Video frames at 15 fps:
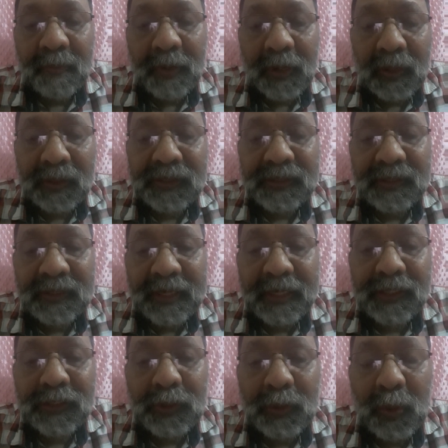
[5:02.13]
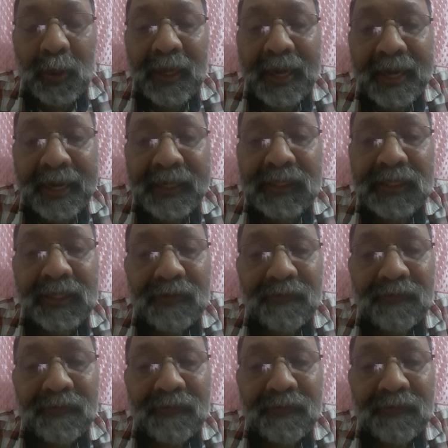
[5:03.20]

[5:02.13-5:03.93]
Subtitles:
because there is no direction